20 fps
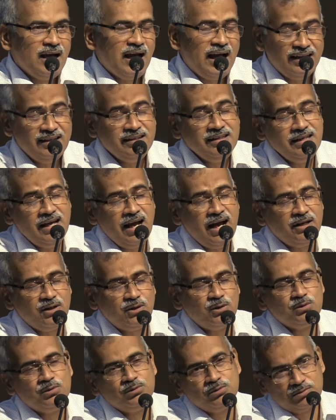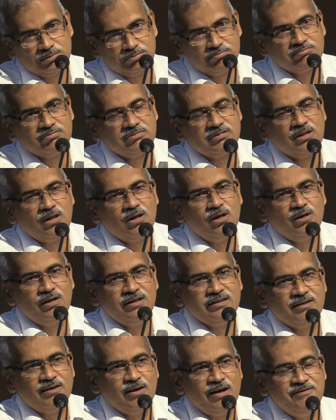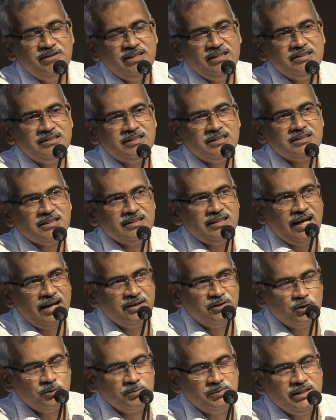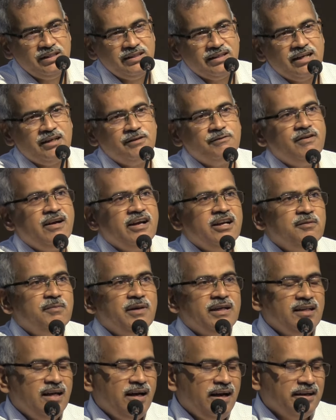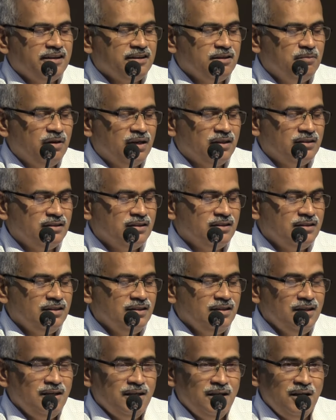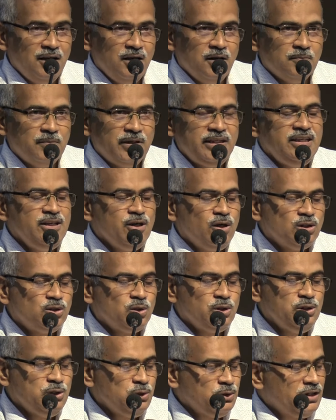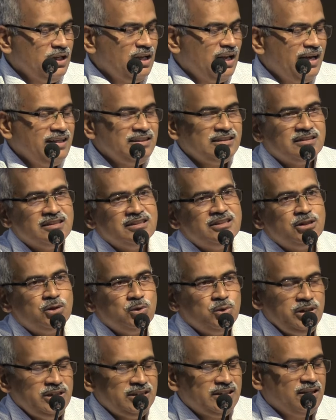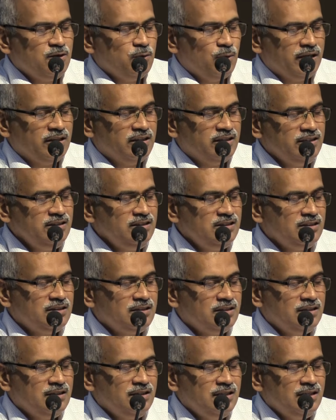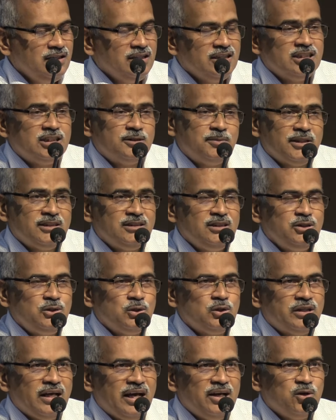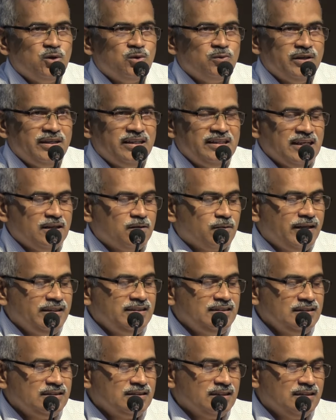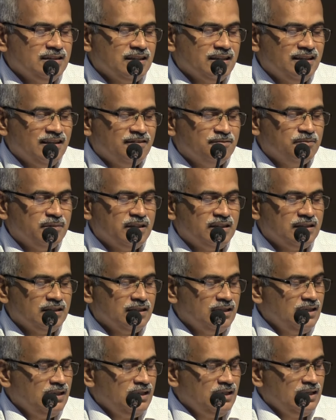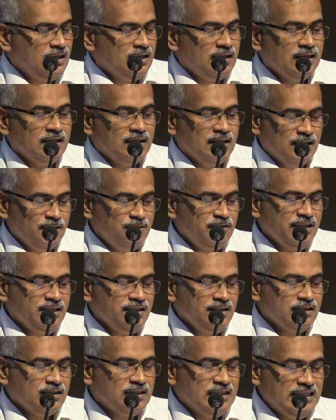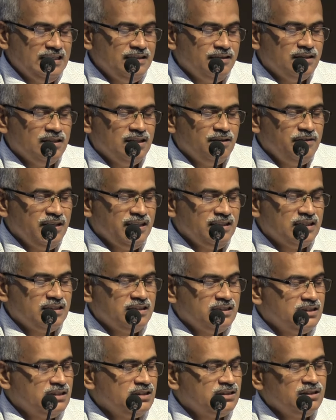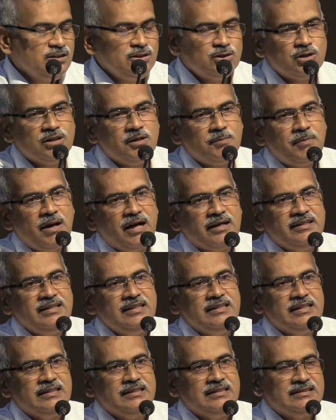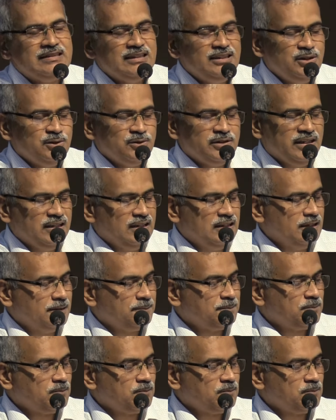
And he had to, every decision had to be ratified by the high command. But he also utilized this to his advantage, especially to tide over any crisis in the government, leaving the decisions to the party leaders in New Delhi.